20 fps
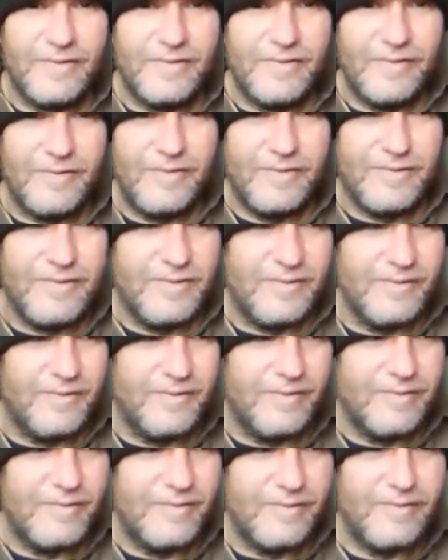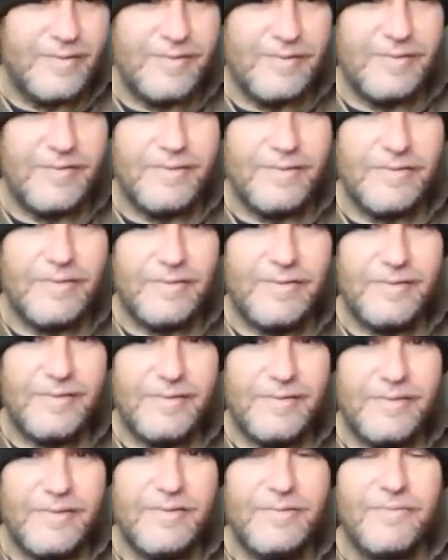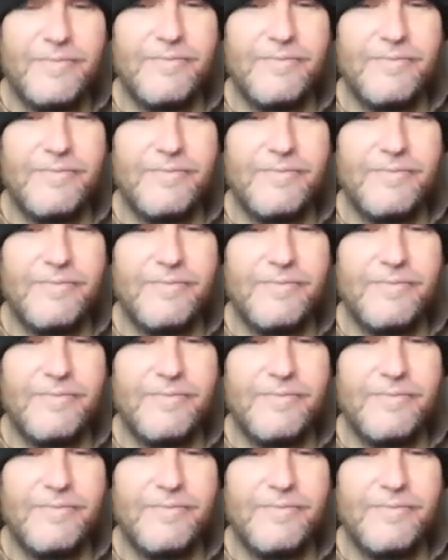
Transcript: (not speaking)